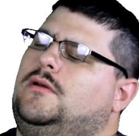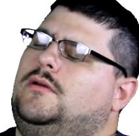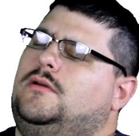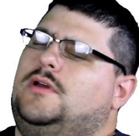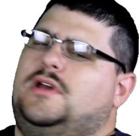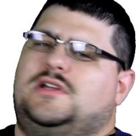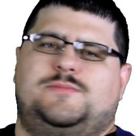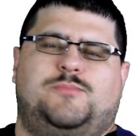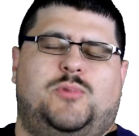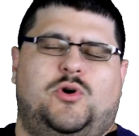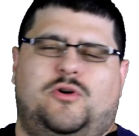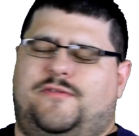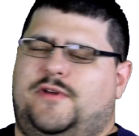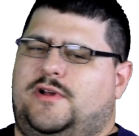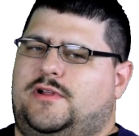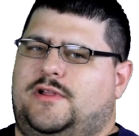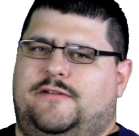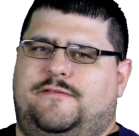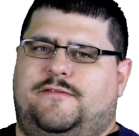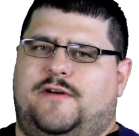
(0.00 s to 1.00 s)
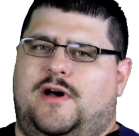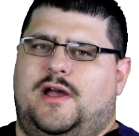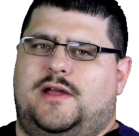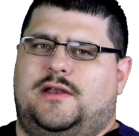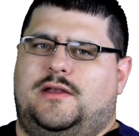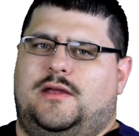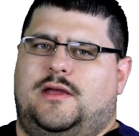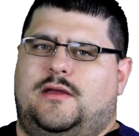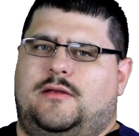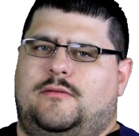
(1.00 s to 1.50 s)
it's perfectly
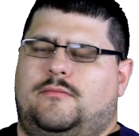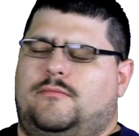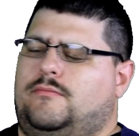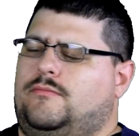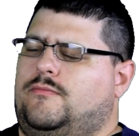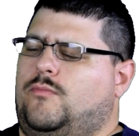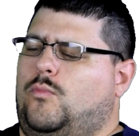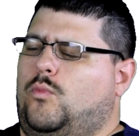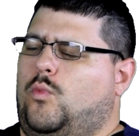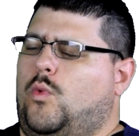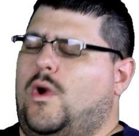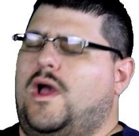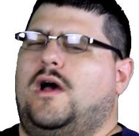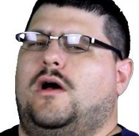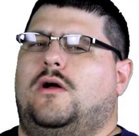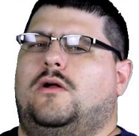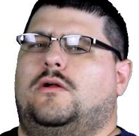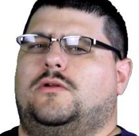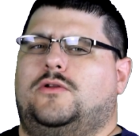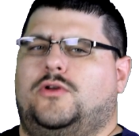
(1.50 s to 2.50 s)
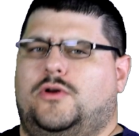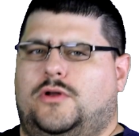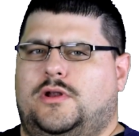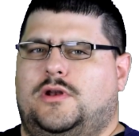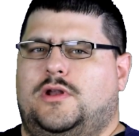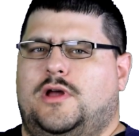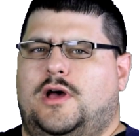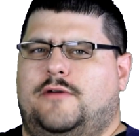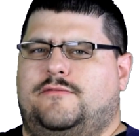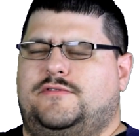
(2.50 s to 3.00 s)
fine and good
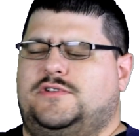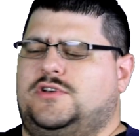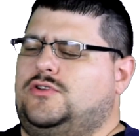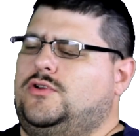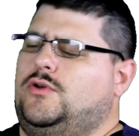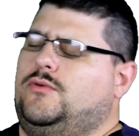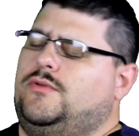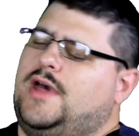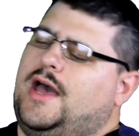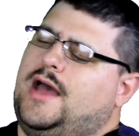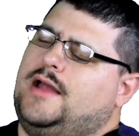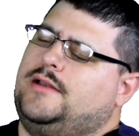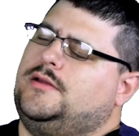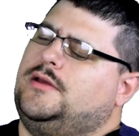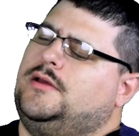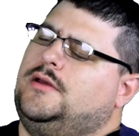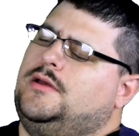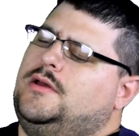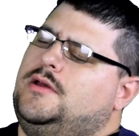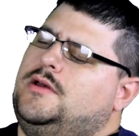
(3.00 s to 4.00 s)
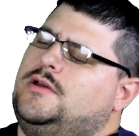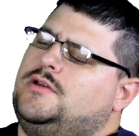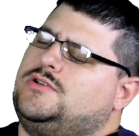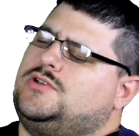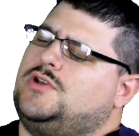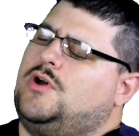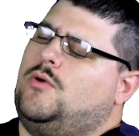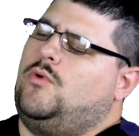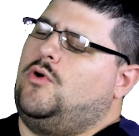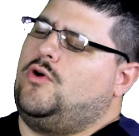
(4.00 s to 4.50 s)
enough to do that.
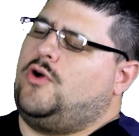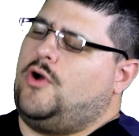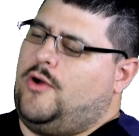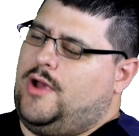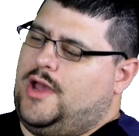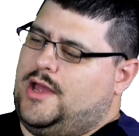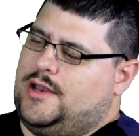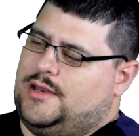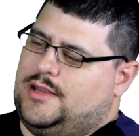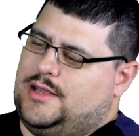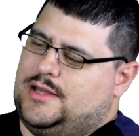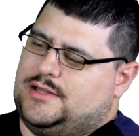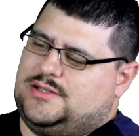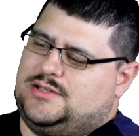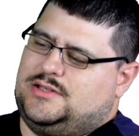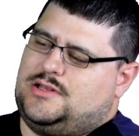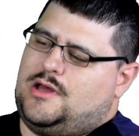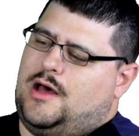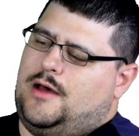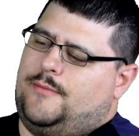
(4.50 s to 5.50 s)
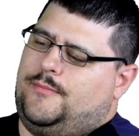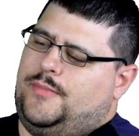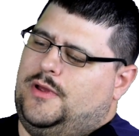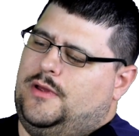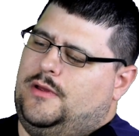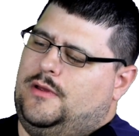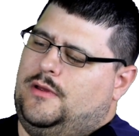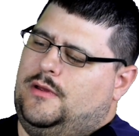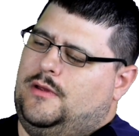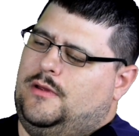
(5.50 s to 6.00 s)
So we'll go ahead and hit stop.
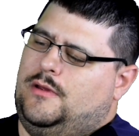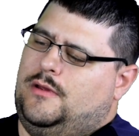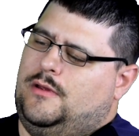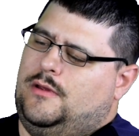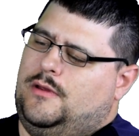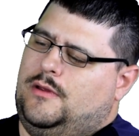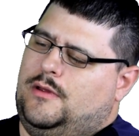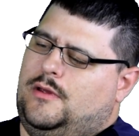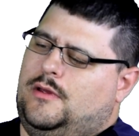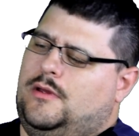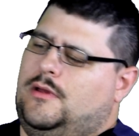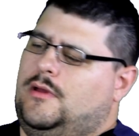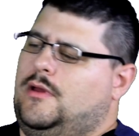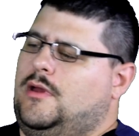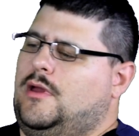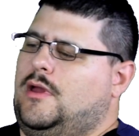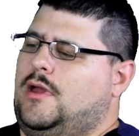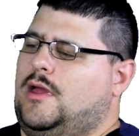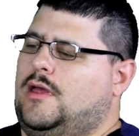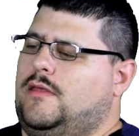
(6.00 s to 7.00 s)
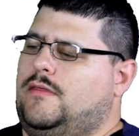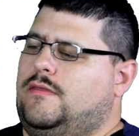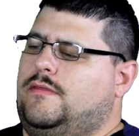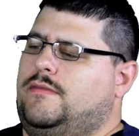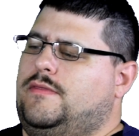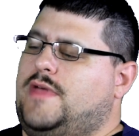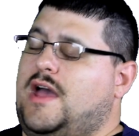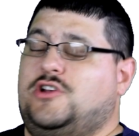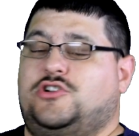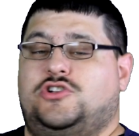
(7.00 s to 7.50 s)

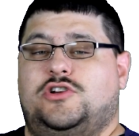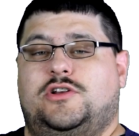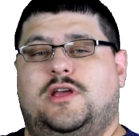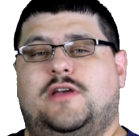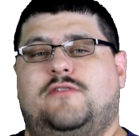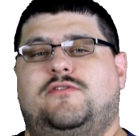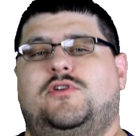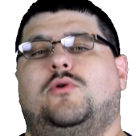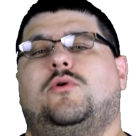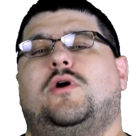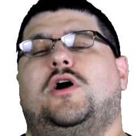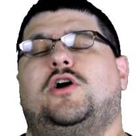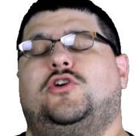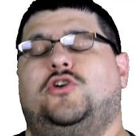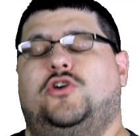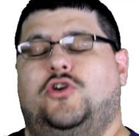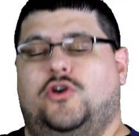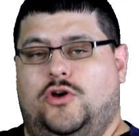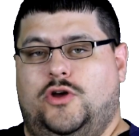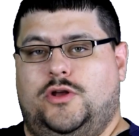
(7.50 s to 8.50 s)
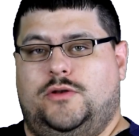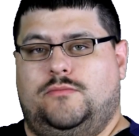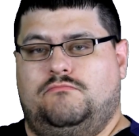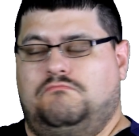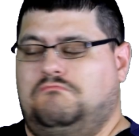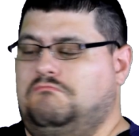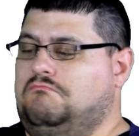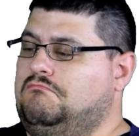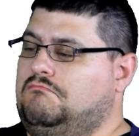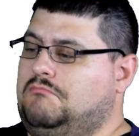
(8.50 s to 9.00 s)
And that should give you a good
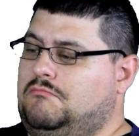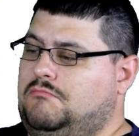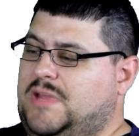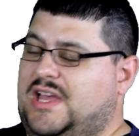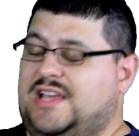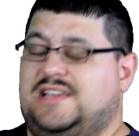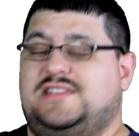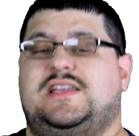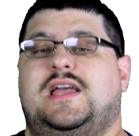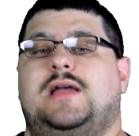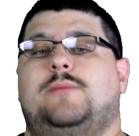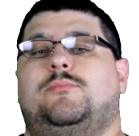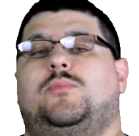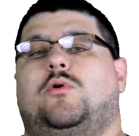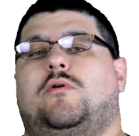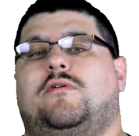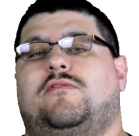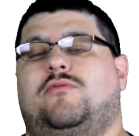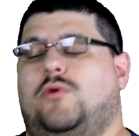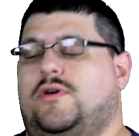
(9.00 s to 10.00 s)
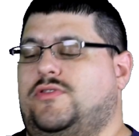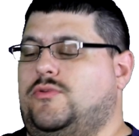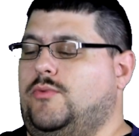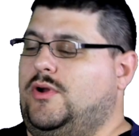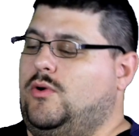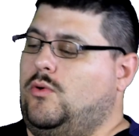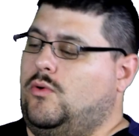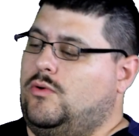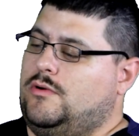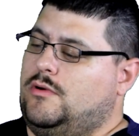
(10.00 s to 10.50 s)
example of what the
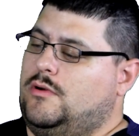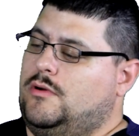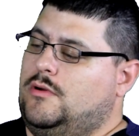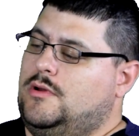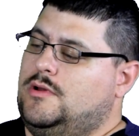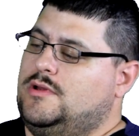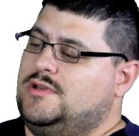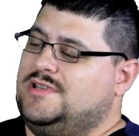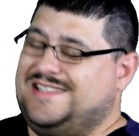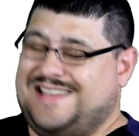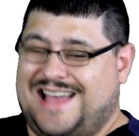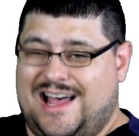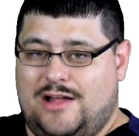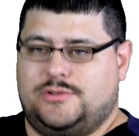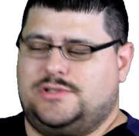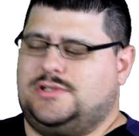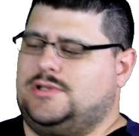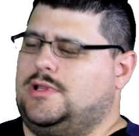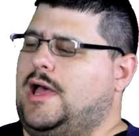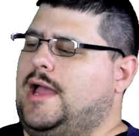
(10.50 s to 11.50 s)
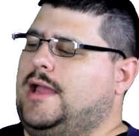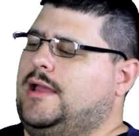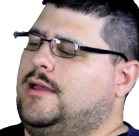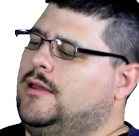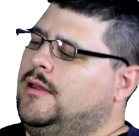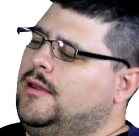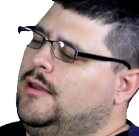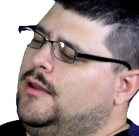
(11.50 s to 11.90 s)
recorder sounds like.